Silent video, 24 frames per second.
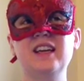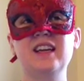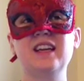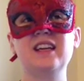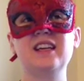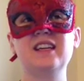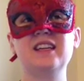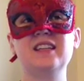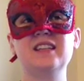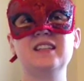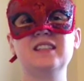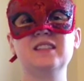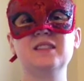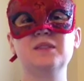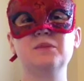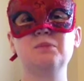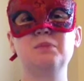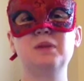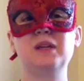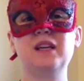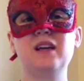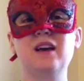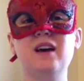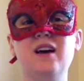is
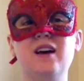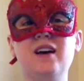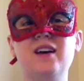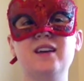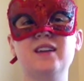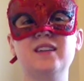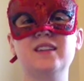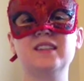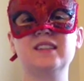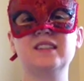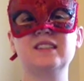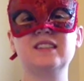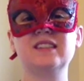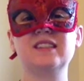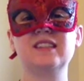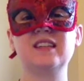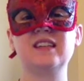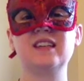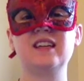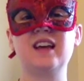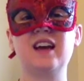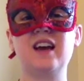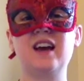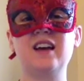because
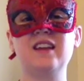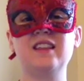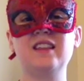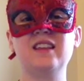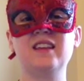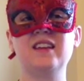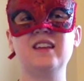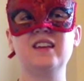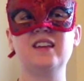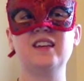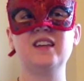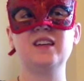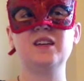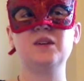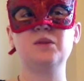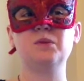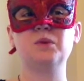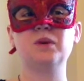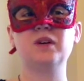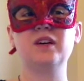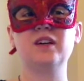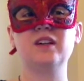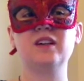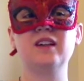I think it
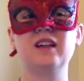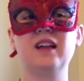will